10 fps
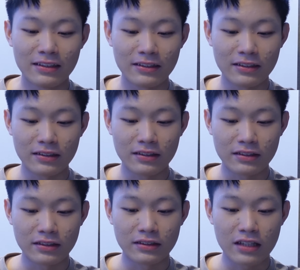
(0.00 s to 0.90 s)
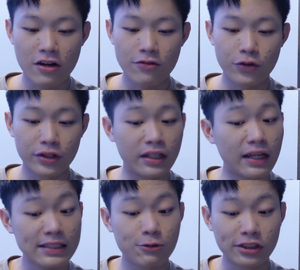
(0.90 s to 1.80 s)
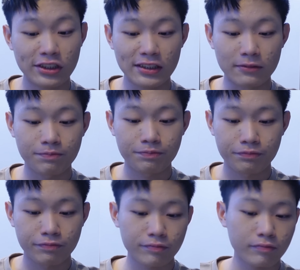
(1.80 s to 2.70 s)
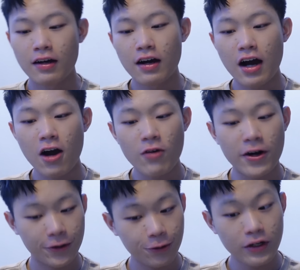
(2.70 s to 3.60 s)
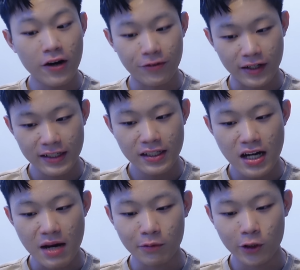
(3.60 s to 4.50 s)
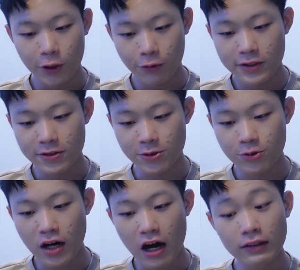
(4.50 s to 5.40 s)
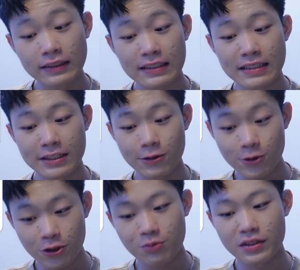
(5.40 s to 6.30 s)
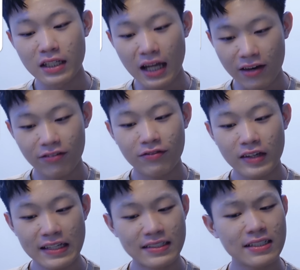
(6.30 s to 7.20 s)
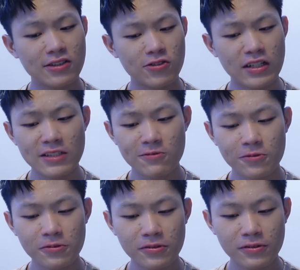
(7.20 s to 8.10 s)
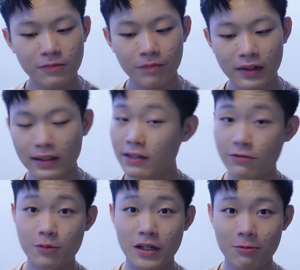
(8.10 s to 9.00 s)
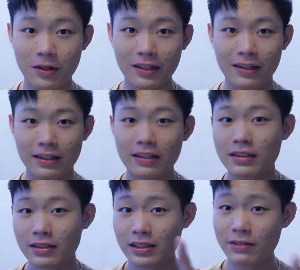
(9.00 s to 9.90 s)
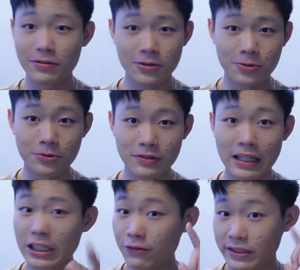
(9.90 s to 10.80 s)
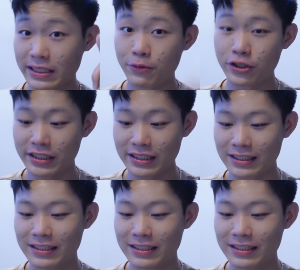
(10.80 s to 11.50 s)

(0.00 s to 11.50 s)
Now for the next question. How are you now, really? I'm curious to know how's a YouTuber life. Is it stressful? Love you, by the way. Love you too. Thank you for supporting.